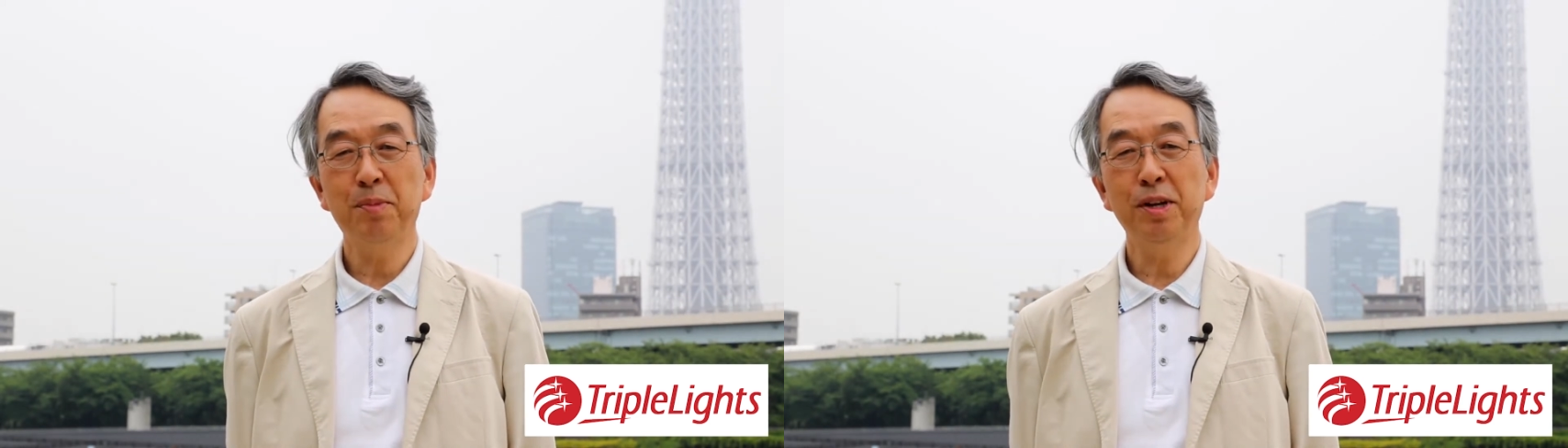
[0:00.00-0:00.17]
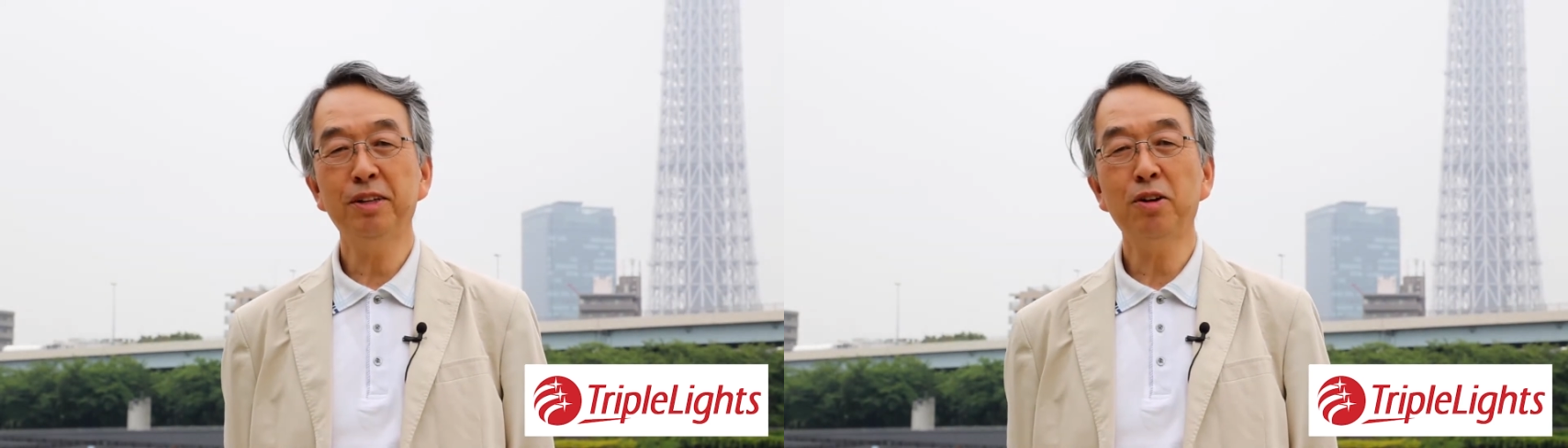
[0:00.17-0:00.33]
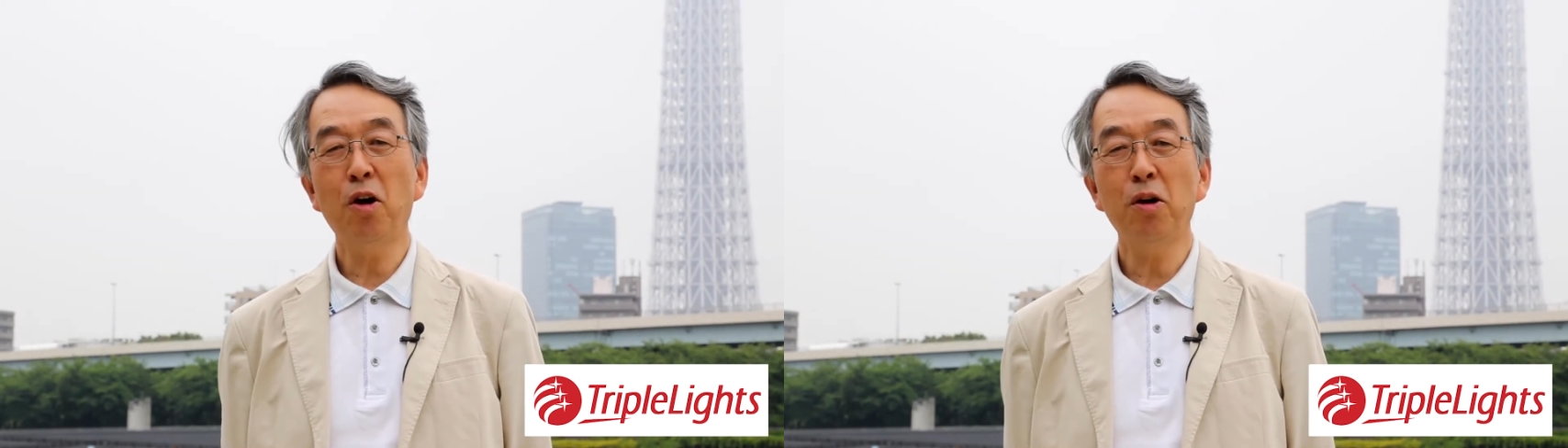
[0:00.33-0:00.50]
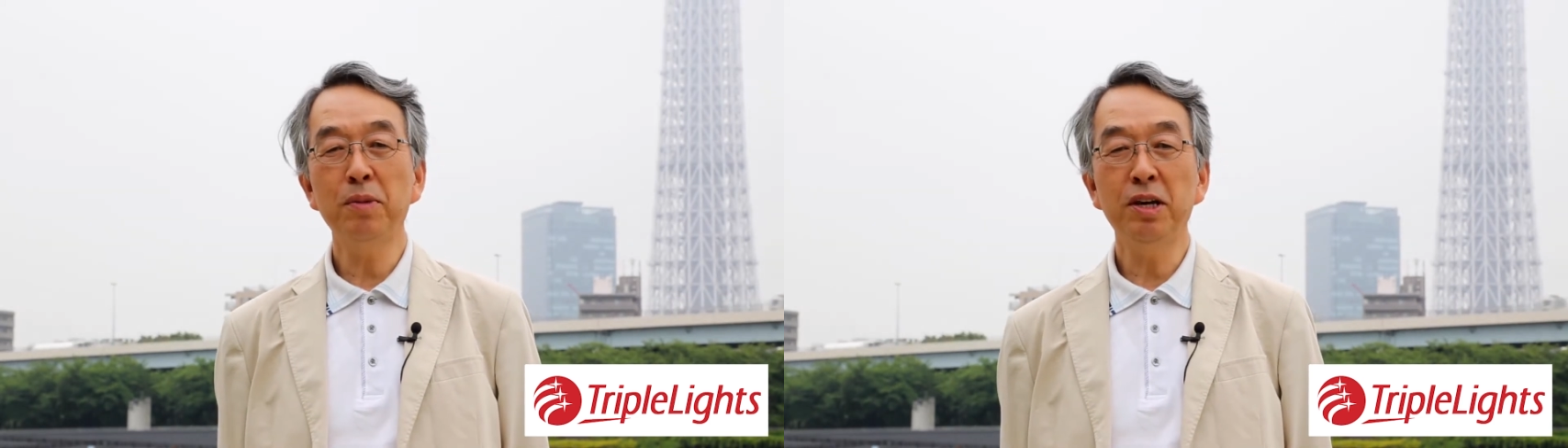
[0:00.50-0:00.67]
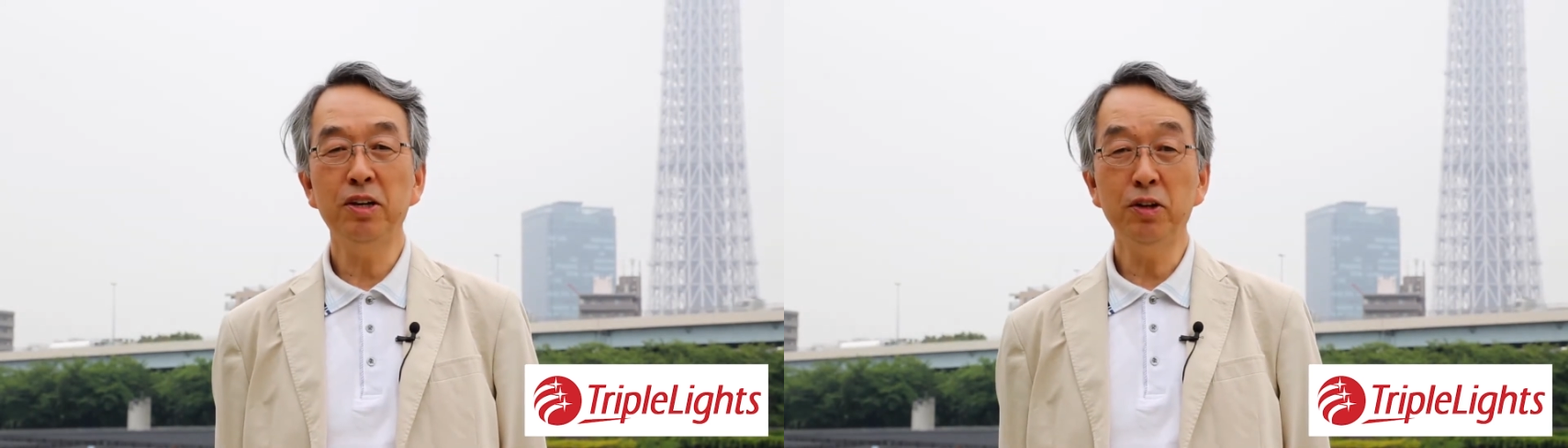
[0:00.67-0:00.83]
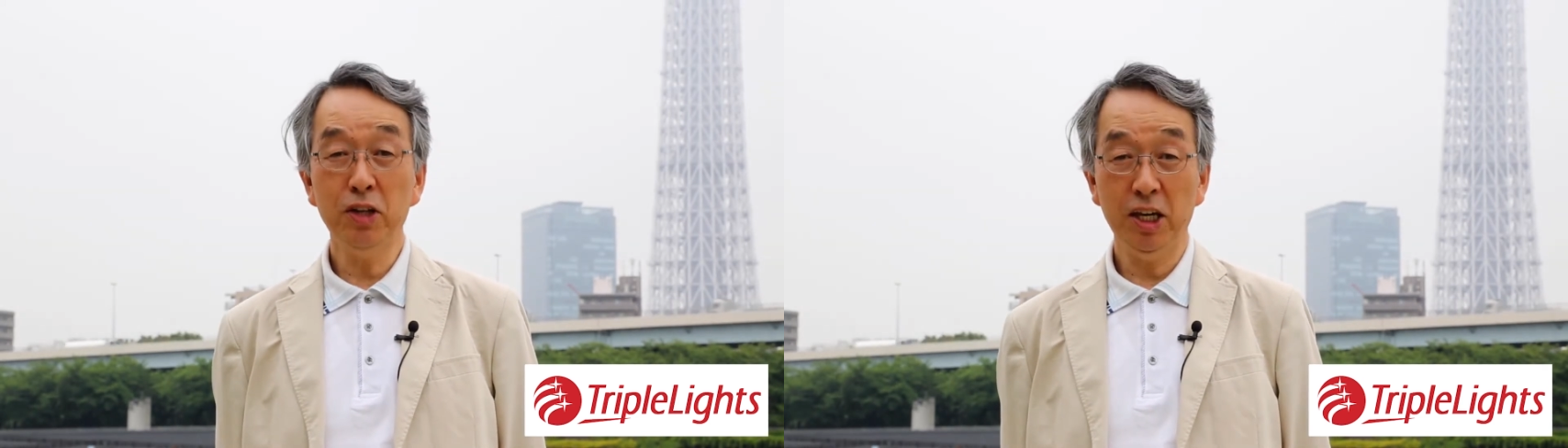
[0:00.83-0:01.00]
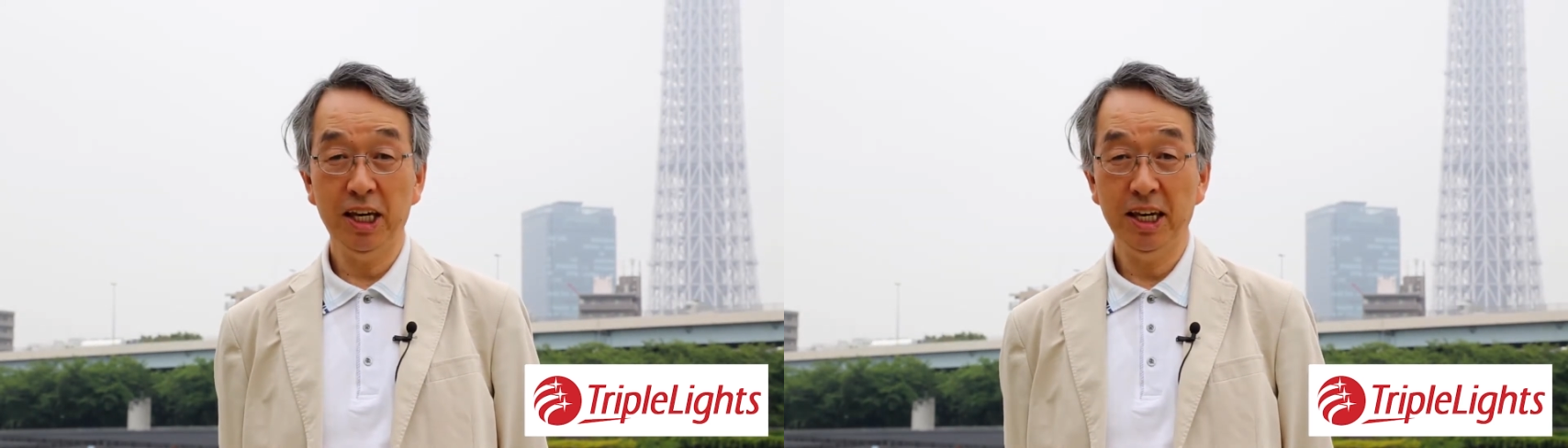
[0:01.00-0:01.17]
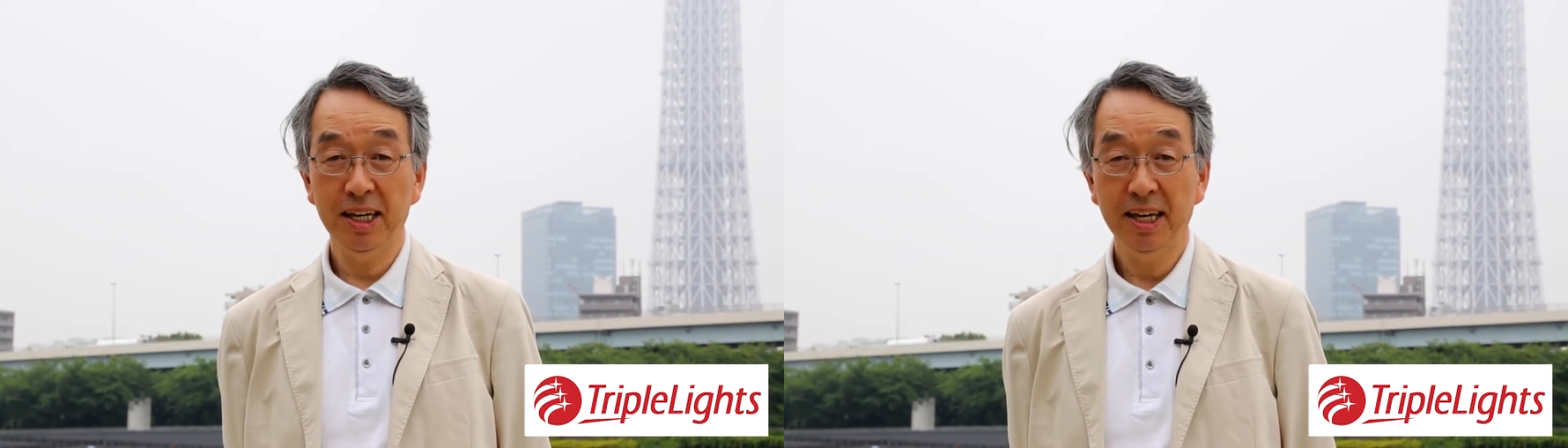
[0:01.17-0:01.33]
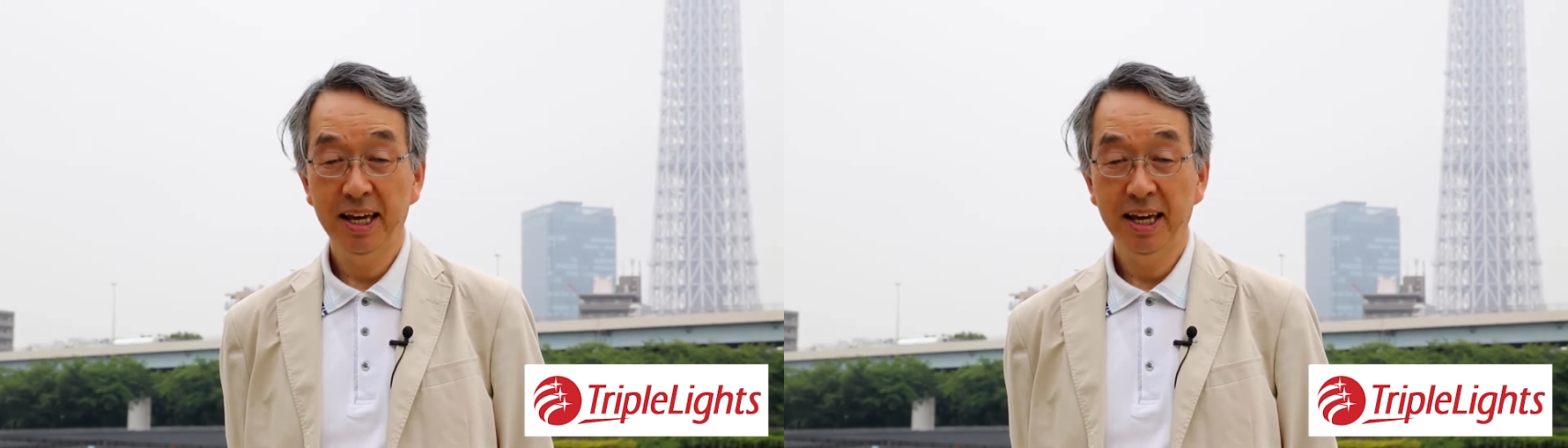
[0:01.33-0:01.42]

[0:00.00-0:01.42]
Please call me Yuki.